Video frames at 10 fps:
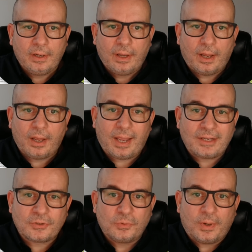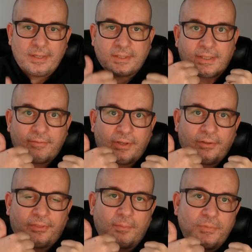As always, give it a
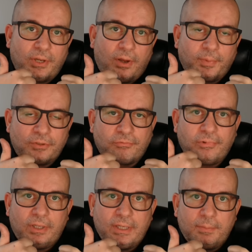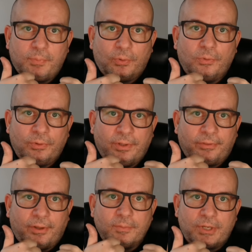thumbs up. It's really important, the
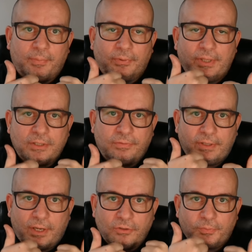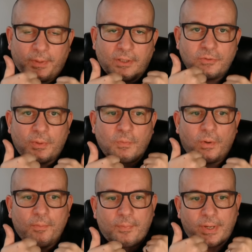thumbs up on these videos, because we
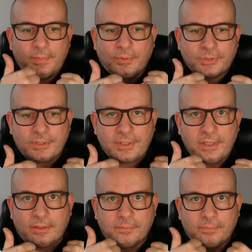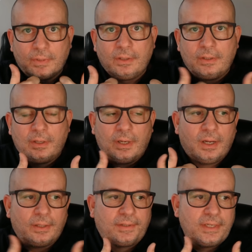want people to see them.
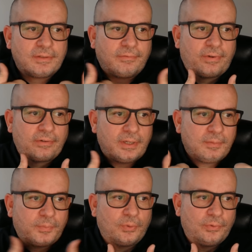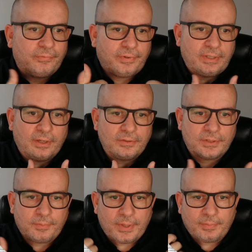These are very important videos
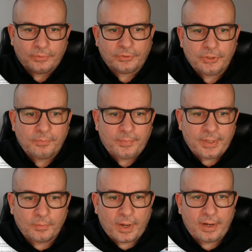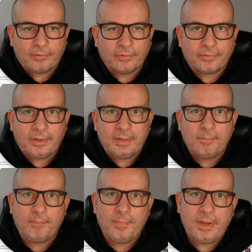that people should be aware of
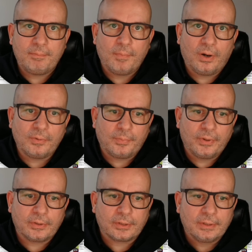in my book.